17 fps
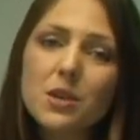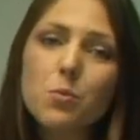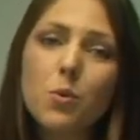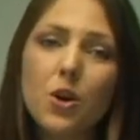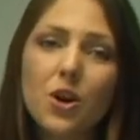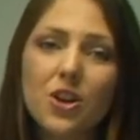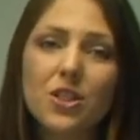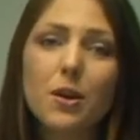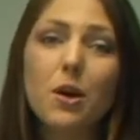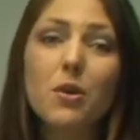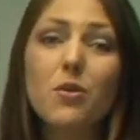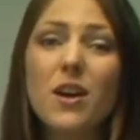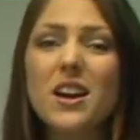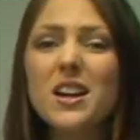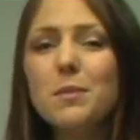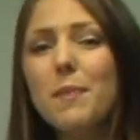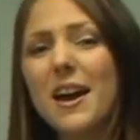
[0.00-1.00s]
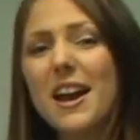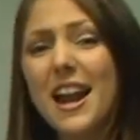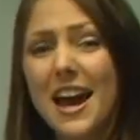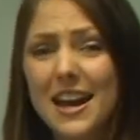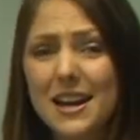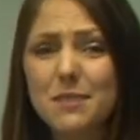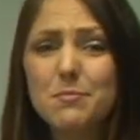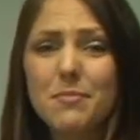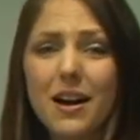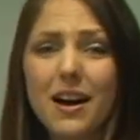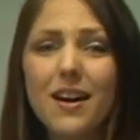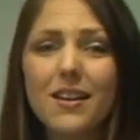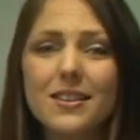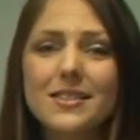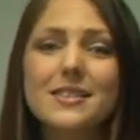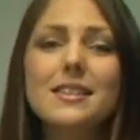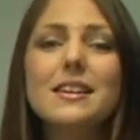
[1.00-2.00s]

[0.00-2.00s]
worth around about eight marks.